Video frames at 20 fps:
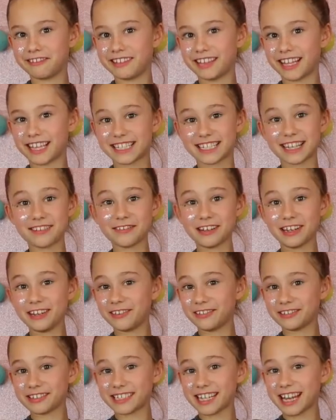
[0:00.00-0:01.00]
That's definitely
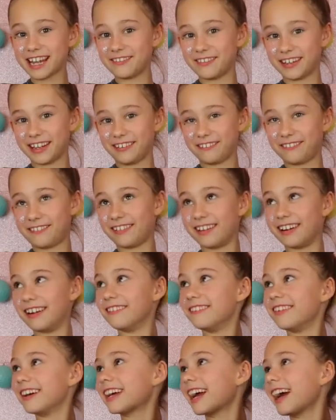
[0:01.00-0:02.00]
not shaving
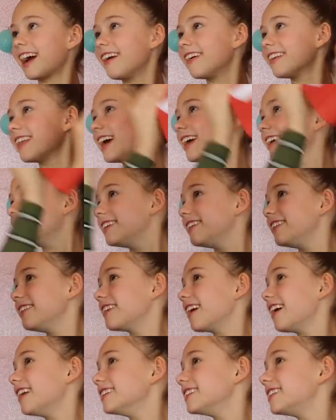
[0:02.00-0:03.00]
foam. Okay, I'll let you
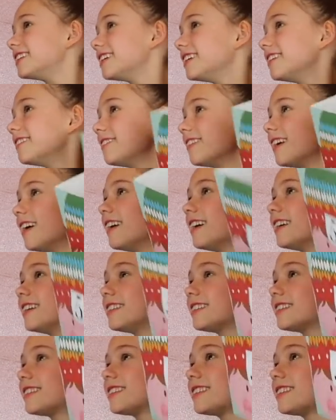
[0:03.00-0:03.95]
guys see first.